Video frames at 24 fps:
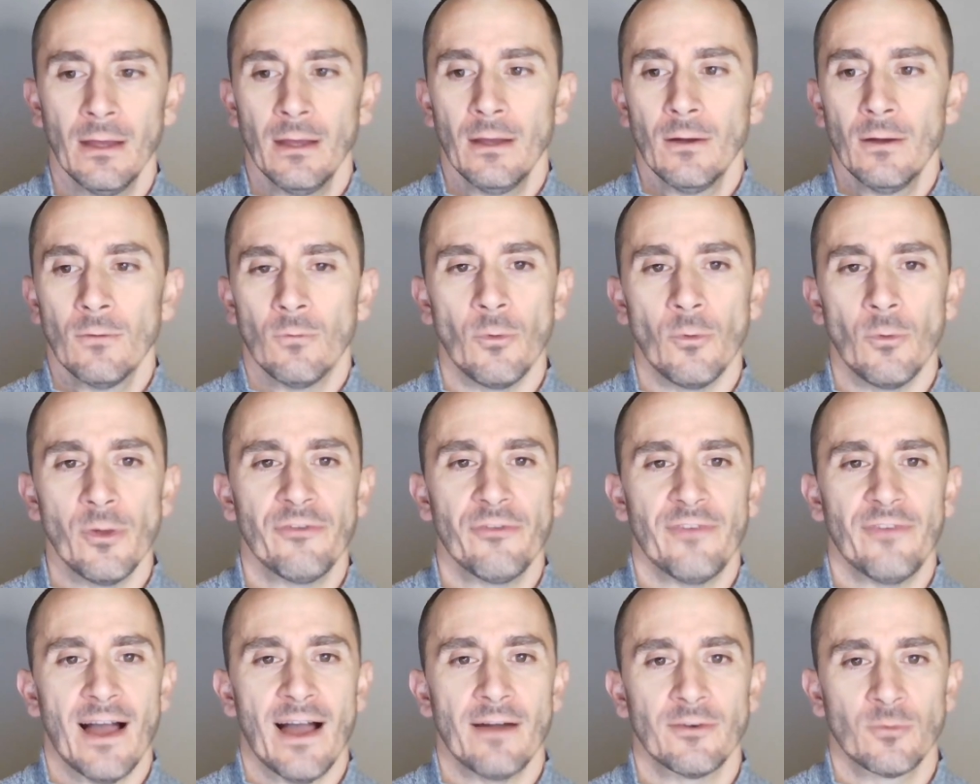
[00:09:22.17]
what we
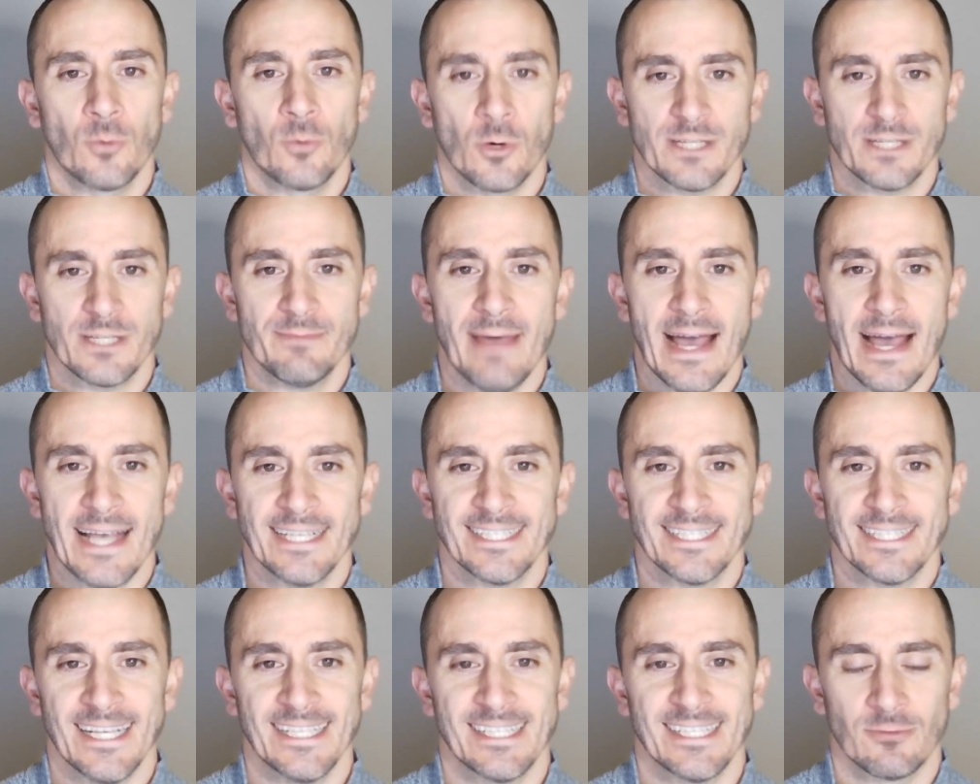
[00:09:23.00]
found works best
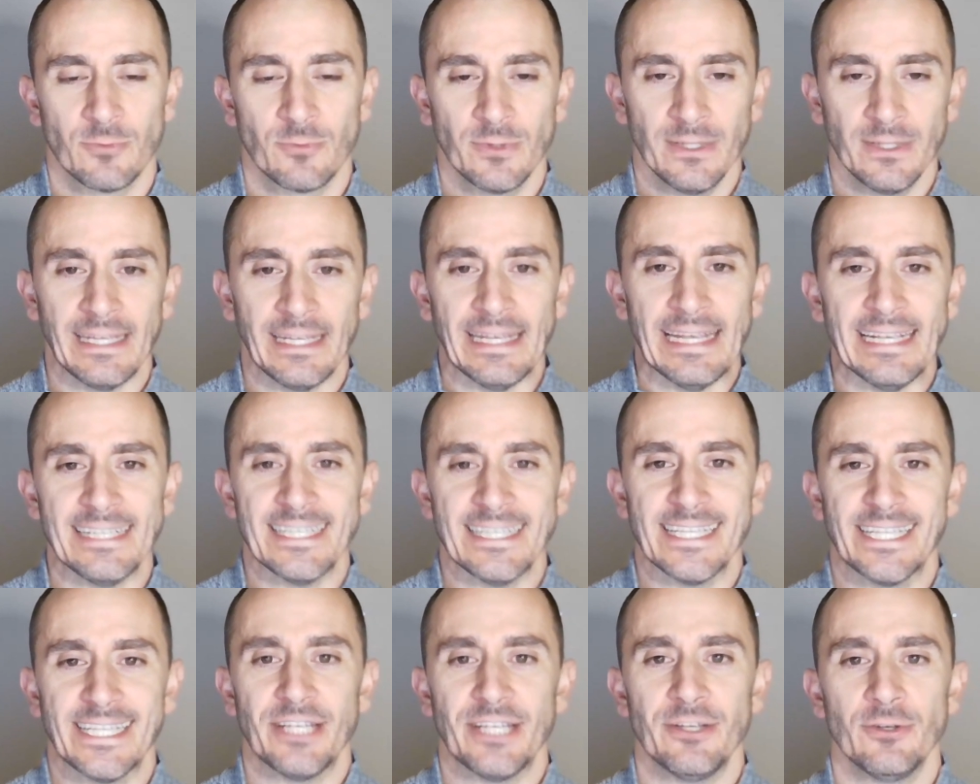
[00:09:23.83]
is a really easy
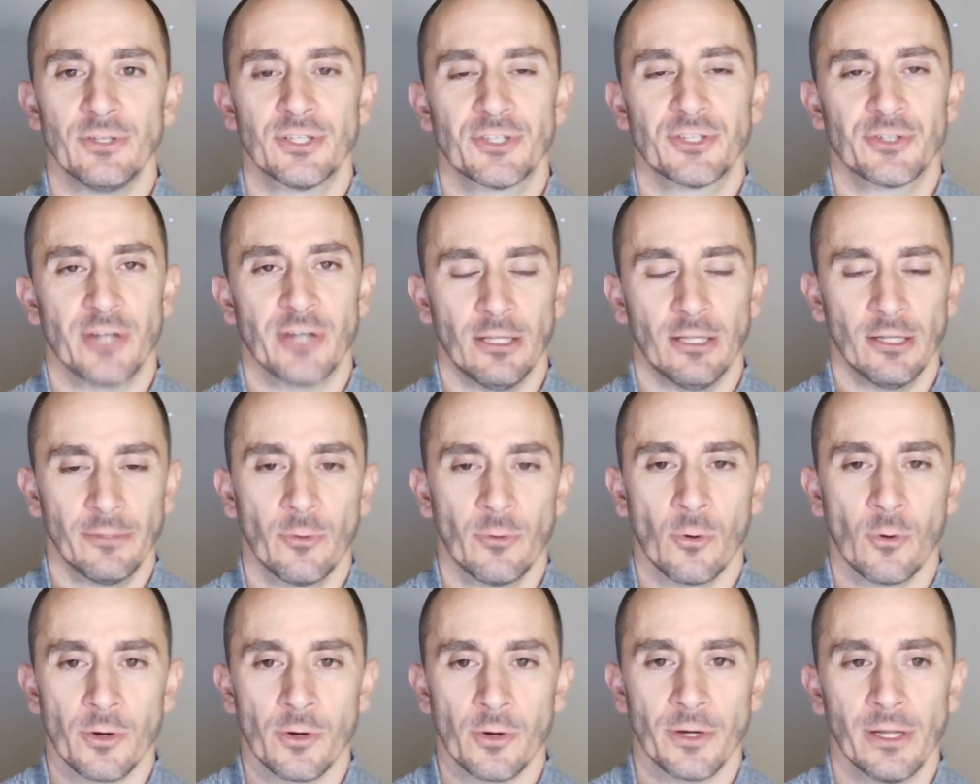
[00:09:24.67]
to use Trello
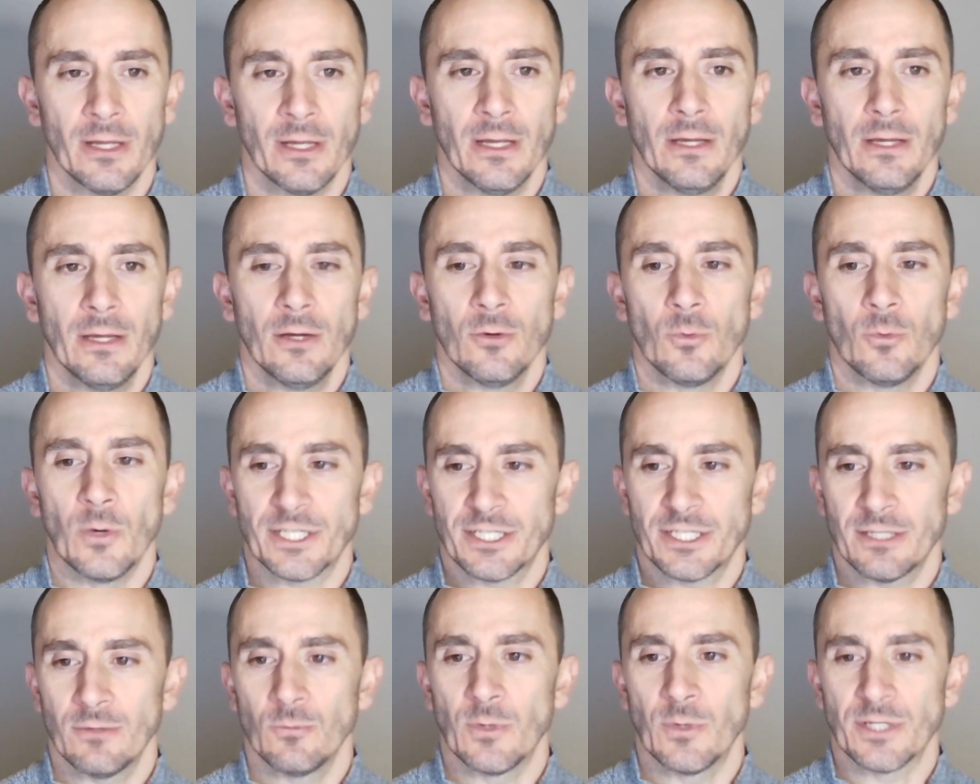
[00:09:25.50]
board,
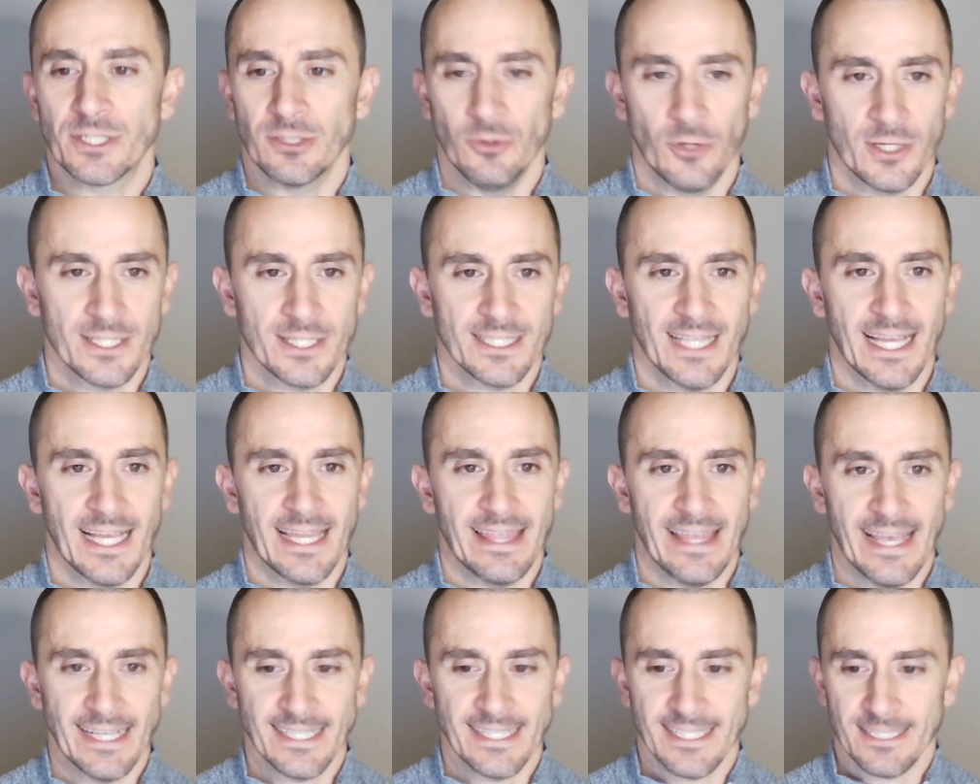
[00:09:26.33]
which looks like
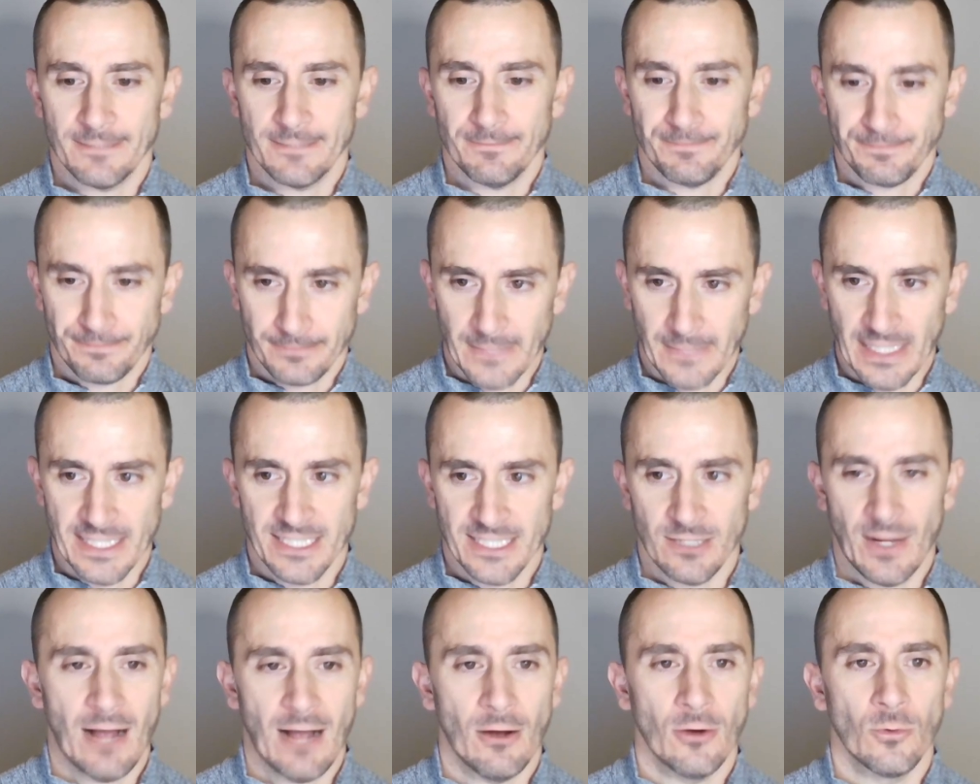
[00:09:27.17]
this. And so
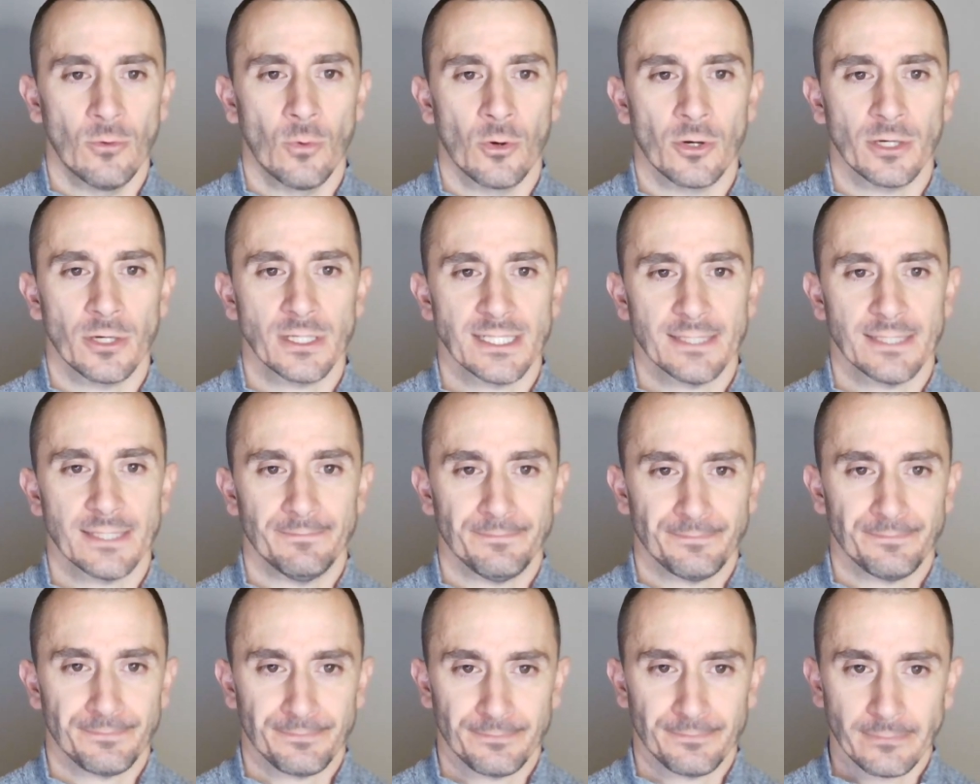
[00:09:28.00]
how it works
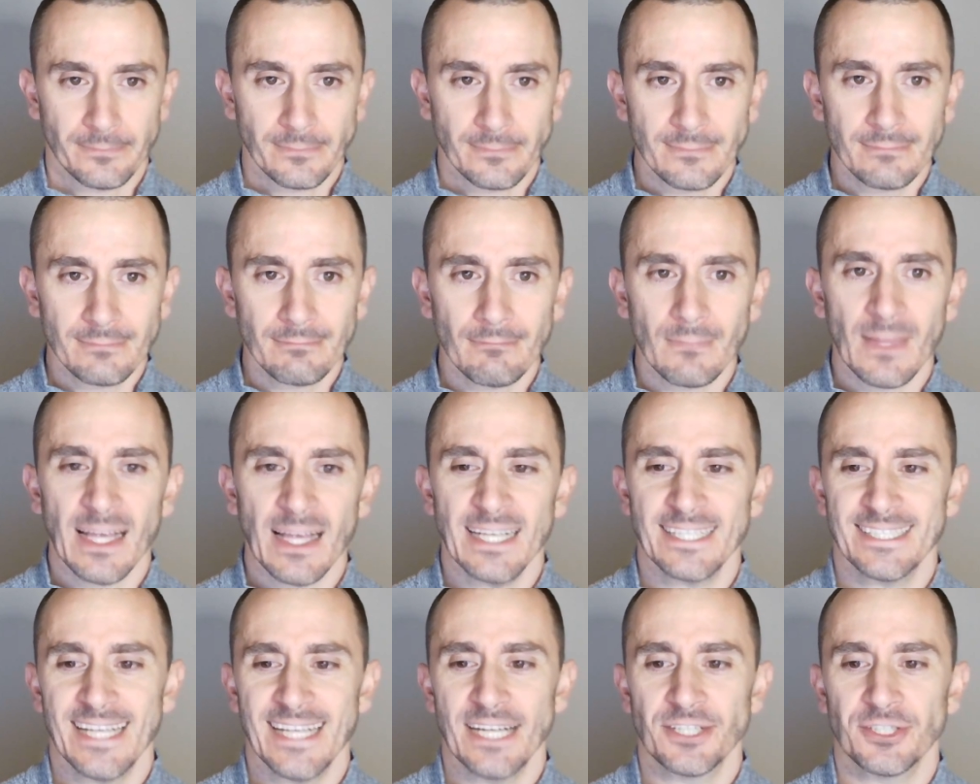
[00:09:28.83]

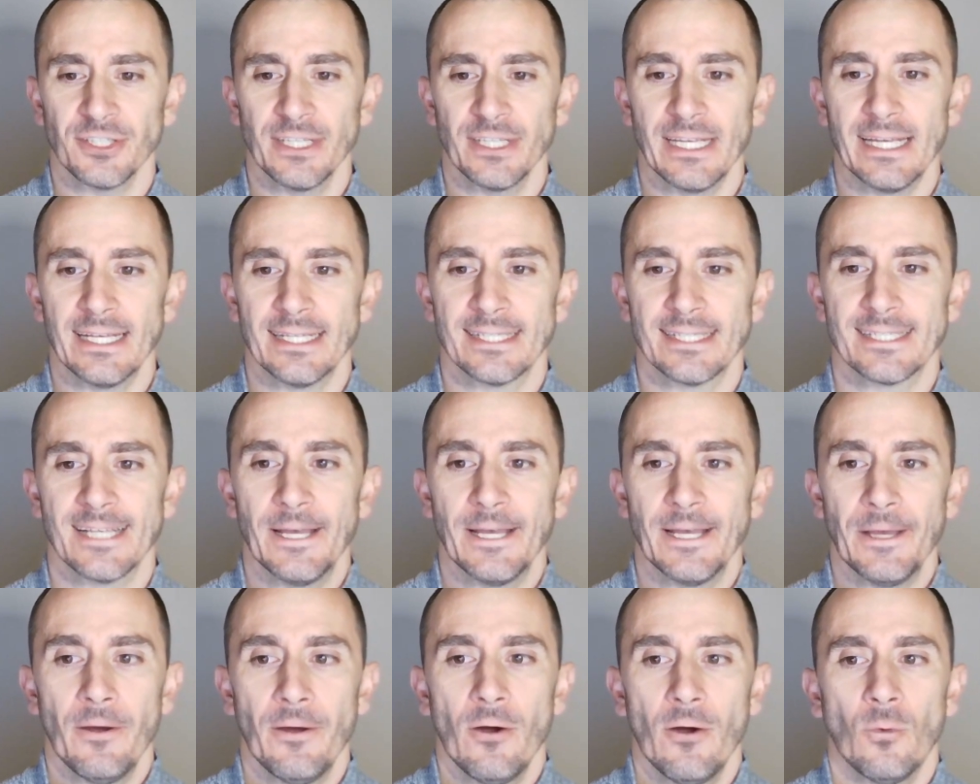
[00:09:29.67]
essentially is
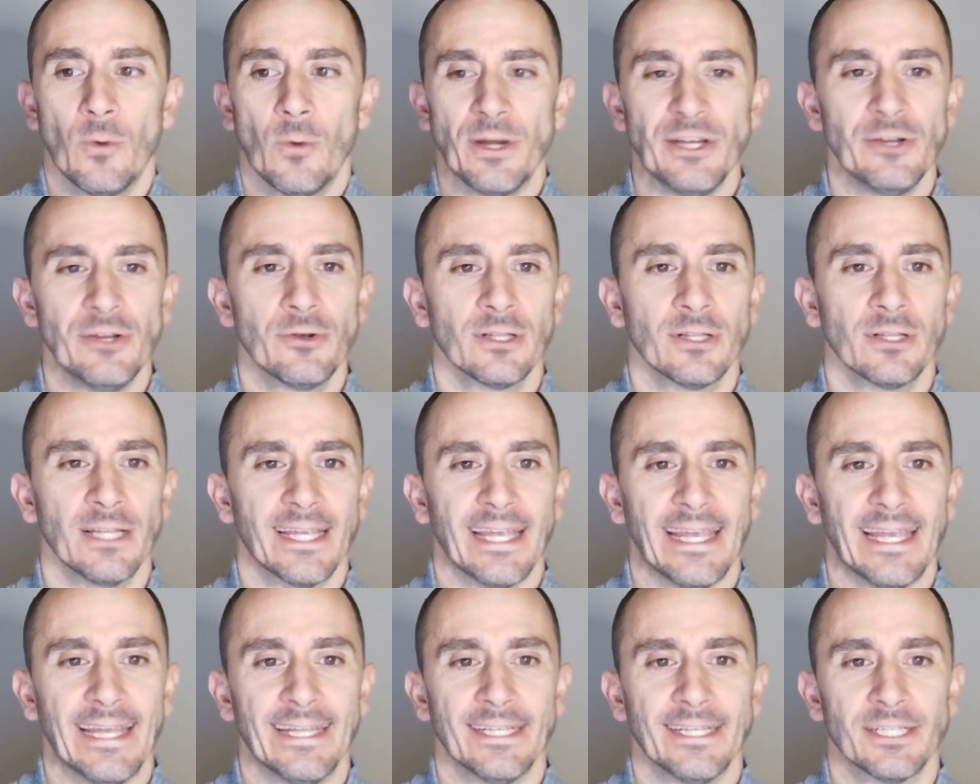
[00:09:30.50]
when you click
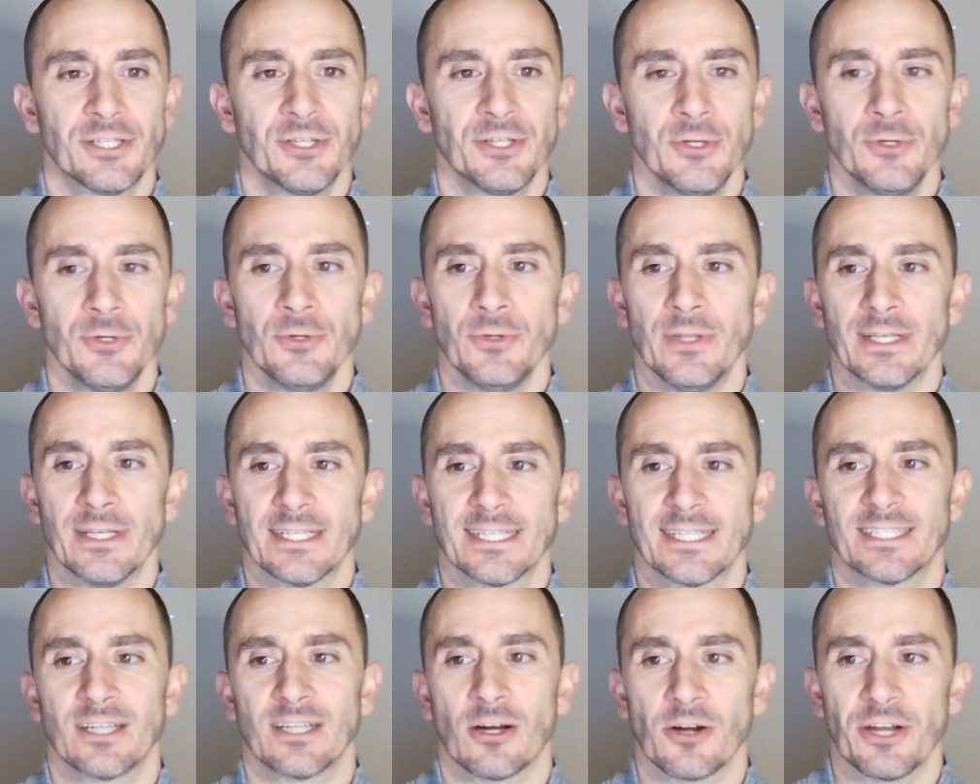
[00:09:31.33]
into the
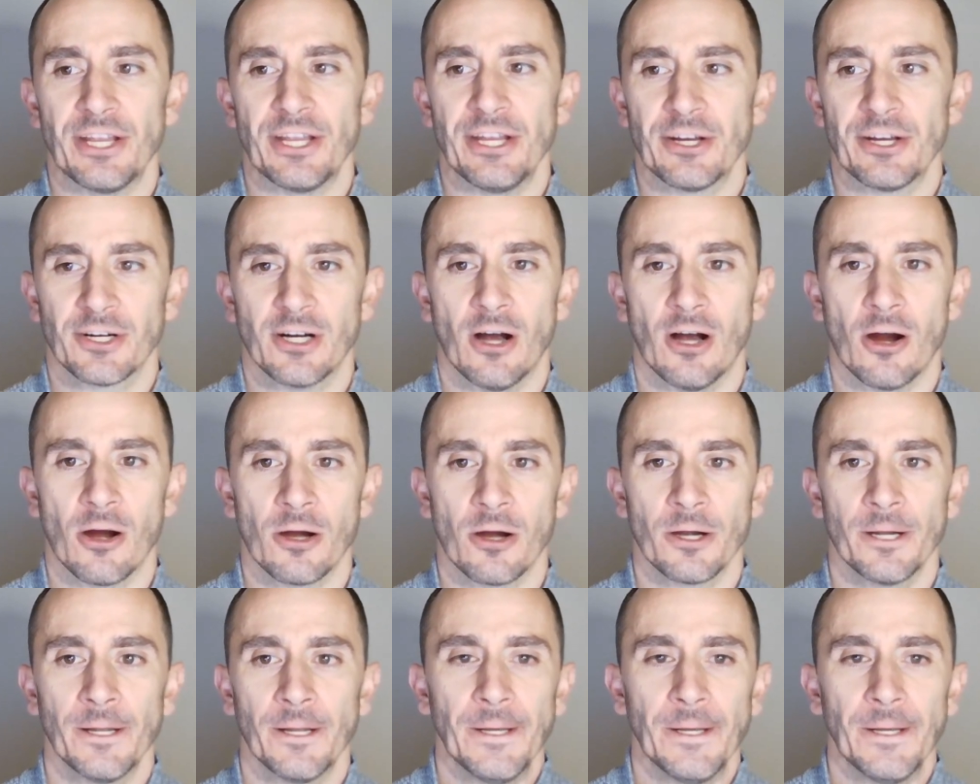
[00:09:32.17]
Start Here card,